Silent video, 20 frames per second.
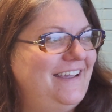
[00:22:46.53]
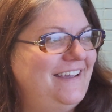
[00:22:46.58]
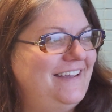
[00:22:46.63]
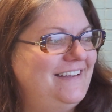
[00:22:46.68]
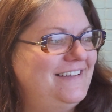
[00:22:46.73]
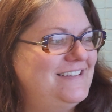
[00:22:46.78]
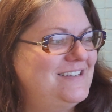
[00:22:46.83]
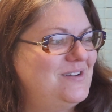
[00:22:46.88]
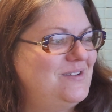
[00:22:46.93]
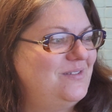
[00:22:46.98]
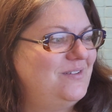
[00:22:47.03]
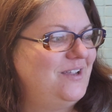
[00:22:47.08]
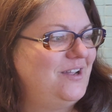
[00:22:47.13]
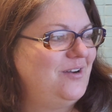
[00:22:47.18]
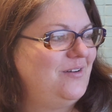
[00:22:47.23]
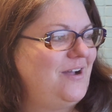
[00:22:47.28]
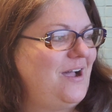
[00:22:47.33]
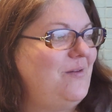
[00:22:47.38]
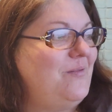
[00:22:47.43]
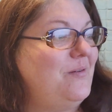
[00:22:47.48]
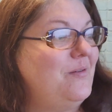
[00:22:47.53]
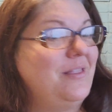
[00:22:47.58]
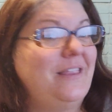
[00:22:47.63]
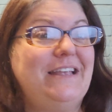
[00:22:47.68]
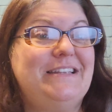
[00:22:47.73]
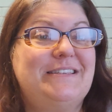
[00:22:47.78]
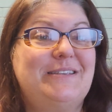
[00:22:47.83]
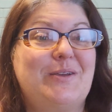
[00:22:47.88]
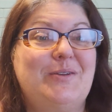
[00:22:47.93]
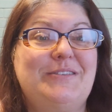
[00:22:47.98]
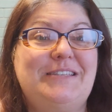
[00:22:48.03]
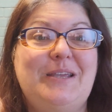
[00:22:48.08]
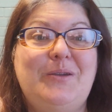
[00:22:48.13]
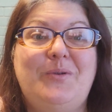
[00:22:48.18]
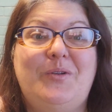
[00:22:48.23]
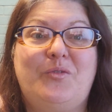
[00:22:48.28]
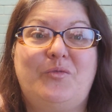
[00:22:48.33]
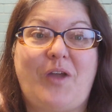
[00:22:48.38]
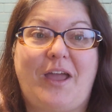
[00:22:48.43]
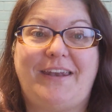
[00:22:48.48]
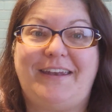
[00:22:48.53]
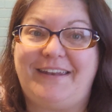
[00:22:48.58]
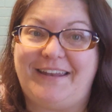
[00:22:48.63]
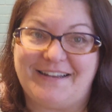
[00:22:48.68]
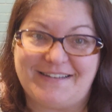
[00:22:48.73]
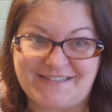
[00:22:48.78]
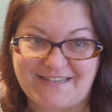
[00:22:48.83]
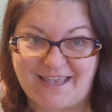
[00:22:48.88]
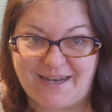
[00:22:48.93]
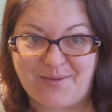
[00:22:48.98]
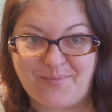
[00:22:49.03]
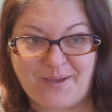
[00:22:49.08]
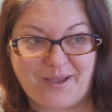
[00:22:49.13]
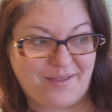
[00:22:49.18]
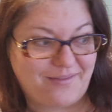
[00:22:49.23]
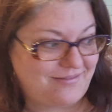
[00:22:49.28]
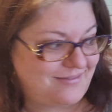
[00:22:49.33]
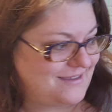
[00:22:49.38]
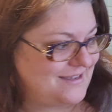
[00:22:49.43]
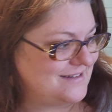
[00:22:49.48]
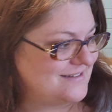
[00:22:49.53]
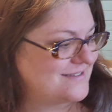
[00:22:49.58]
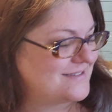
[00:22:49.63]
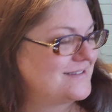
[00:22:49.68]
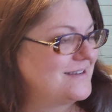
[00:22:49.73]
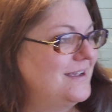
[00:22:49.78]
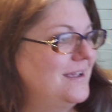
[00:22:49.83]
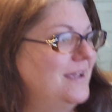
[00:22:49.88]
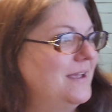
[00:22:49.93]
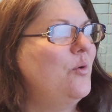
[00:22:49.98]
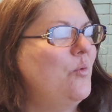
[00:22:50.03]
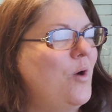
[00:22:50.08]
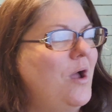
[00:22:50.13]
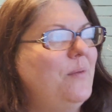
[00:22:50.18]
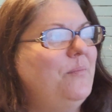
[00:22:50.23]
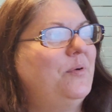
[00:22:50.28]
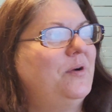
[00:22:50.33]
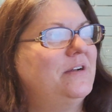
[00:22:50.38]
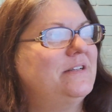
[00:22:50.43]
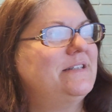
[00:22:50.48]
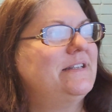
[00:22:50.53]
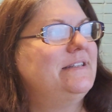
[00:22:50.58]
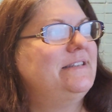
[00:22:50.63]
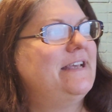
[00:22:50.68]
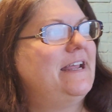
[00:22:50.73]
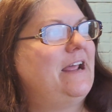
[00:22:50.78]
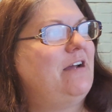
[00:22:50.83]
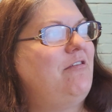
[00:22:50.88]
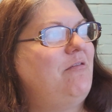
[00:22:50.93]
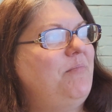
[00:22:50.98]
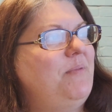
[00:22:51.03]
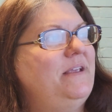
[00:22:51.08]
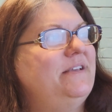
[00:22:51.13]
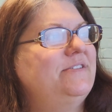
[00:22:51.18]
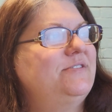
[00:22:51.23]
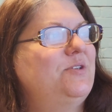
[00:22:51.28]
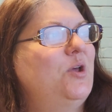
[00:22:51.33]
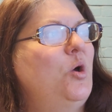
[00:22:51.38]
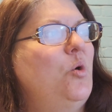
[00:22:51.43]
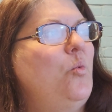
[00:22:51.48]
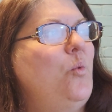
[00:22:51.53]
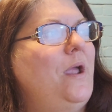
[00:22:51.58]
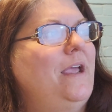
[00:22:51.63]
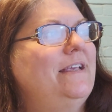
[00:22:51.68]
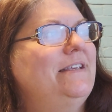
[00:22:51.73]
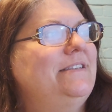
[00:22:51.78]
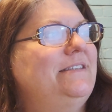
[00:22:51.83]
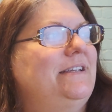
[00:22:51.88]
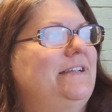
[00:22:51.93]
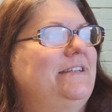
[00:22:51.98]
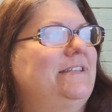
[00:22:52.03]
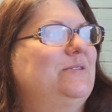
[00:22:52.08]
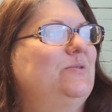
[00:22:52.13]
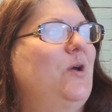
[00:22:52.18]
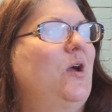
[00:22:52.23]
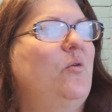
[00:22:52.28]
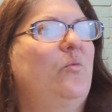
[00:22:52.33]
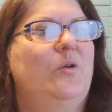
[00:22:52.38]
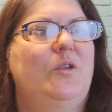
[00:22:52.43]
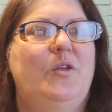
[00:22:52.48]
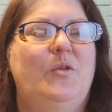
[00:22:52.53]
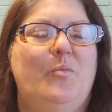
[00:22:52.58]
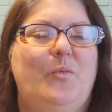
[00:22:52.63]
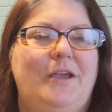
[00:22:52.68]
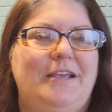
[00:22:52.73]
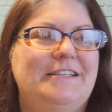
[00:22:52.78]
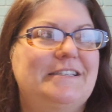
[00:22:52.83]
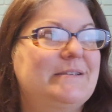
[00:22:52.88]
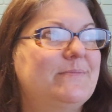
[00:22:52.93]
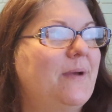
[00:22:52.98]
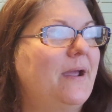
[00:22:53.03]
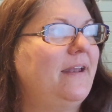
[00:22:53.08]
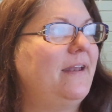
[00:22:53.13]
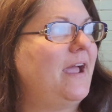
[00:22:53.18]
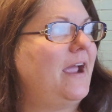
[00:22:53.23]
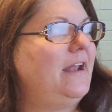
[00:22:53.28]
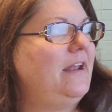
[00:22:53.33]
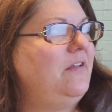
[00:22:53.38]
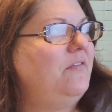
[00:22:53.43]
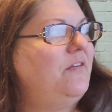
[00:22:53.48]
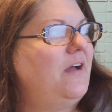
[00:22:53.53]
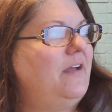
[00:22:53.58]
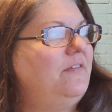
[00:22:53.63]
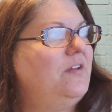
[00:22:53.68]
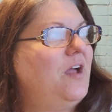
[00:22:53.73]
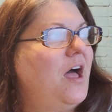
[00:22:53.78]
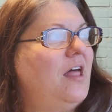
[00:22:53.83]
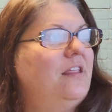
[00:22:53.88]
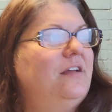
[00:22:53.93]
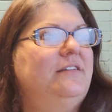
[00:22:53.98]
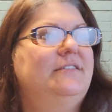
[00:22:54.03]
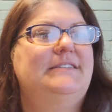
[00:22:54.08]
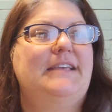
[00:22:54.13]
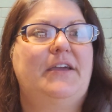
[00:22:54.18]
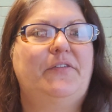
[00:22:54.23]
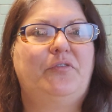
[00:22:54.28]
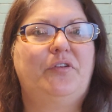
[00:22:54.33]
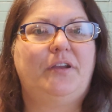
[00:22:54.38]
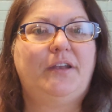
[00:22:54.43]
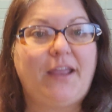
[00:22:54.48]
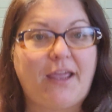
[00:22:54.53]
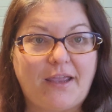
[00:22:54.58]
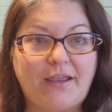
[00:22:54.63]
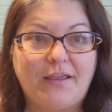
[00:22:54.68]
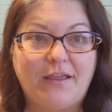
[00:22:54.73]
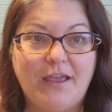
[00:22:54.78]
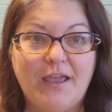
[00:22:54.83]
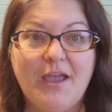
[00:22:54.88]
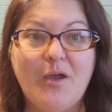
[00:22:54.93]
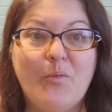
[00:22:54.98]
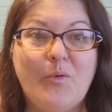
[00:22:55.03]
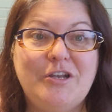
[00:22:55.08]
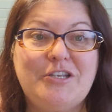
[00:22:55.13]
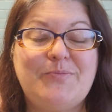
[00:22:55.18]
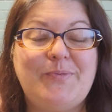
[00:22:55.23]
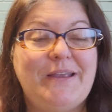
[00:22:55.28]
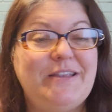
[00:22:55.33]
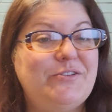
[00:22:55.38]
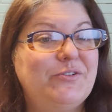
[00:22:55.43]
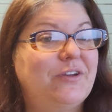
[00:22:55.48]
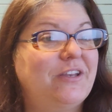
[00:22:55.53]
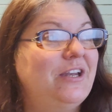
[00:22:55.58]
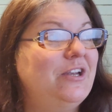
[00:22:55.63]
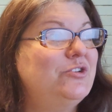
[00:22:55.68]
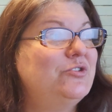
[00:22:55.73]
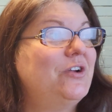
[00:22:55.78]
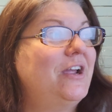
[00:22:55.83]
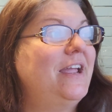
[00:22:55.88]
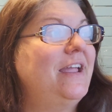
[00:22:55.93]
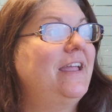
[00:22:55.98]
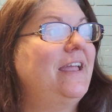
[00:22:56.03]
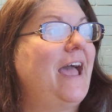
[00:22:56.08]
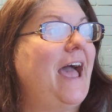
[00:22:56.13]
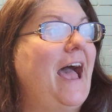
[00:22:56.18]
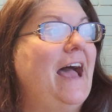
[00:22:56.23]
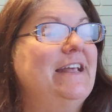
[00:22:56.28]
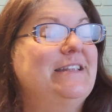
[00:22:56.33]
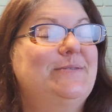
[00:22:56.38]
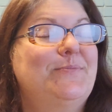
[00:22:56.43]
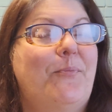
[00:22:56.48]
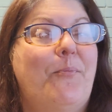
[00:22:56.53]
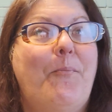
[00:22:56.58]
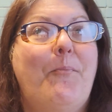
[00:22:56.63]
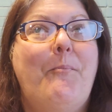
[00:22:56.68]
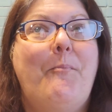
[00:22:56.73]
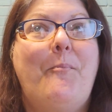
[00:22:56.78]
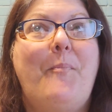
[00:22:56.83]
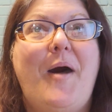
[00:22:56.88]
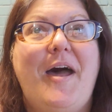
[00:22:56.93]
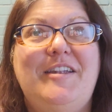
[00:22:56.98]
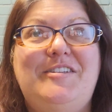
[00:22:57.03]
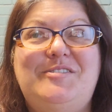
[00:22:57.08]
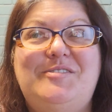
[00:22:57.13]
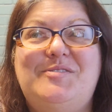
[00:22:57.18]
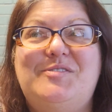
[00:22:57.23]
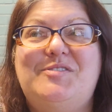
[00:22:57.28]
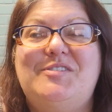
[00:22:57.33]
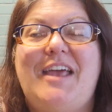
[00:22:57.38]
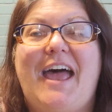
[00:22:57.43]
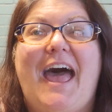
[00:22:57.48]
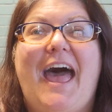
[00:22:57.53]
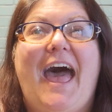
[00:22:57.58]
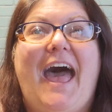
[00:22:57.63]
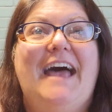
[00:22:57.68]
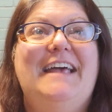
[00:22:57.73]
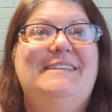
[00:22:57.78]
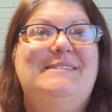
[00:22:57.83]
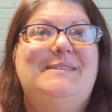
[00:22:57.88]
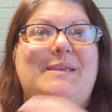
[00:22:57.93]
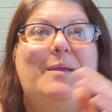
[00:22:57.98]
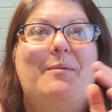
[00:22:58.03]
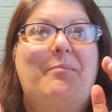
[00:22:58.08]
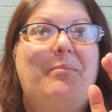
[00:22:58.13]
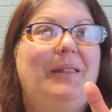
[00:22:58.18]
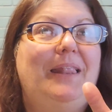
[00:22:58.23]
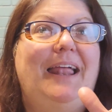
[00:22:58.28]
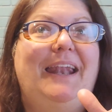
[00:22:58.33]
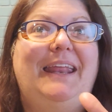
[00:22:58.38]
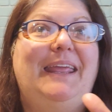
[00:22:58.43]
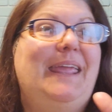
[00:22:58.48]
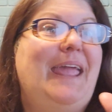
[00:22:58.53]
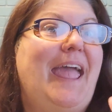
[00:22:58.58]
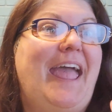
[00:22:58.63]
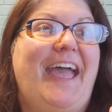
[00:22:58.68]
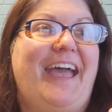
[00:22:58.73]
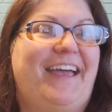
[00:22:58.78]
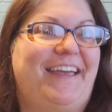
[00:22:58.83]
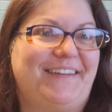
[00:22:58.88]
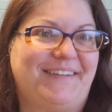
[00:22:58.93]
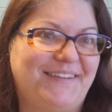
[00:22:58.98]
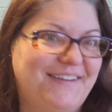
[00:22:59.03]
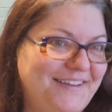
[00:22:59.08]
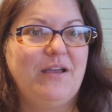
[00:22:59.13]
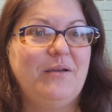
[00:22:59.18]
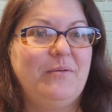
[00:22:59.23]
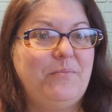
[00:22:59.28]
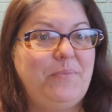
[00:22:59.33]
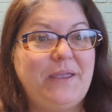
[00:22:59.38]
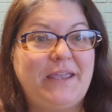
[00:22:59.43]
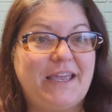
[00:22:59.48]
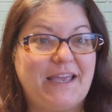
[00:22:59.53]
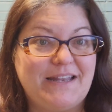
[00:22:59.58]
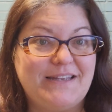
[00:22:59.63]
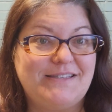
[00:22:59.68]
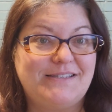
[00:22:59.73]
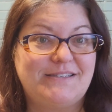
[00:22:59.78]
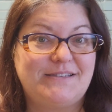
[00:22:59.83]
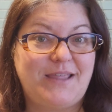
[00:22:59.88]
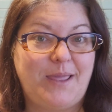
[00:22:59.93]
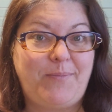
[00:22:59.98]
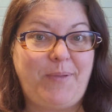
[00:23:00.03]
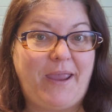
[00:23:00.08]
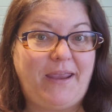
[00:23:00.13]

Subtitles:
Don't know. Let's go see what Reddit has said about this. One person said I would be so wasted, so I wouldn't waste my $95 every day, which means they're going to drink as much as they bloody can, because they pay